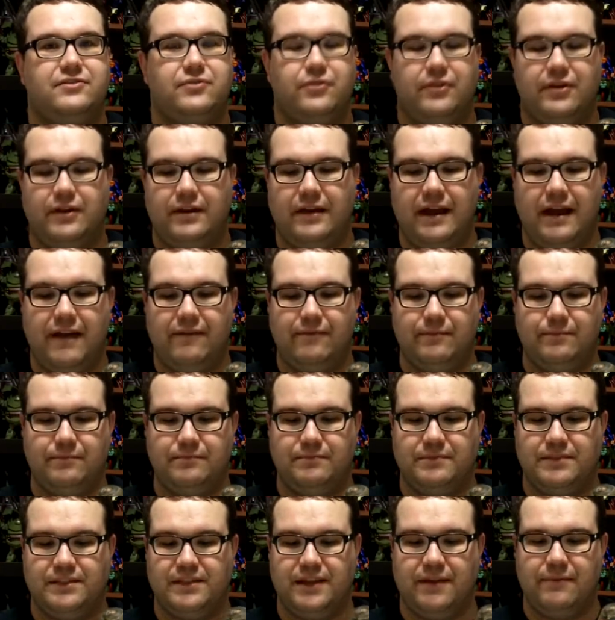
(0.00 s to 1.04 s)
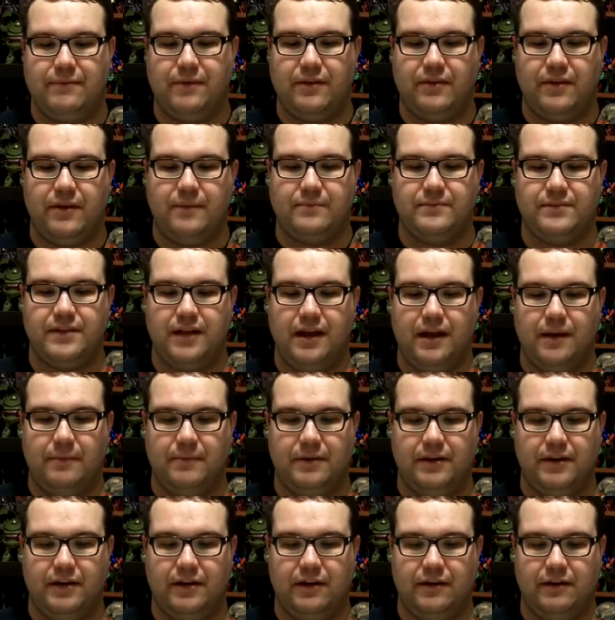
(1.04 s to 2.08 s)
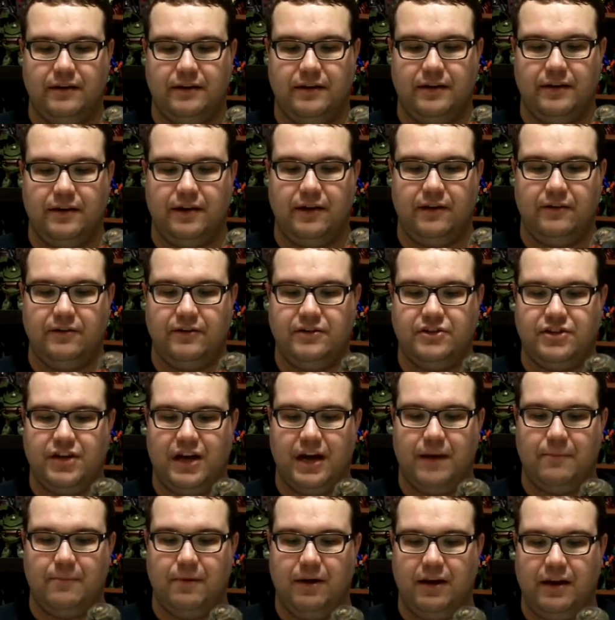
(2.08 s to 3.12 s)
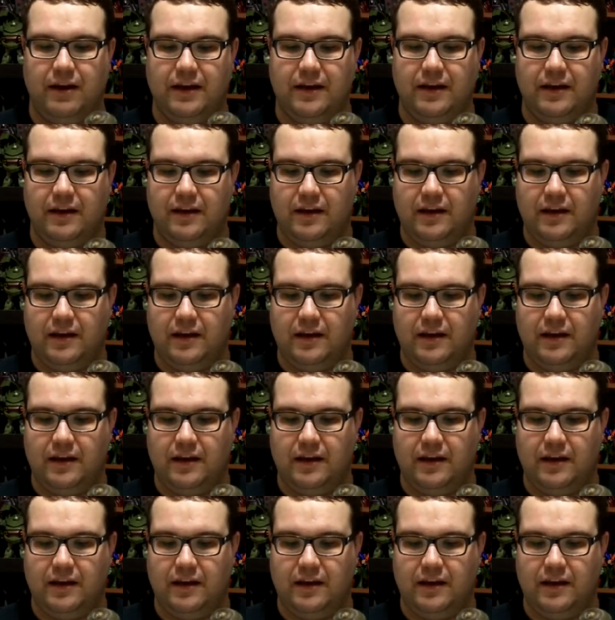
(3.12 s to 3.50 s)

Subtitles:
or you can have them just give them a thumbs up. You know, good job, buddy.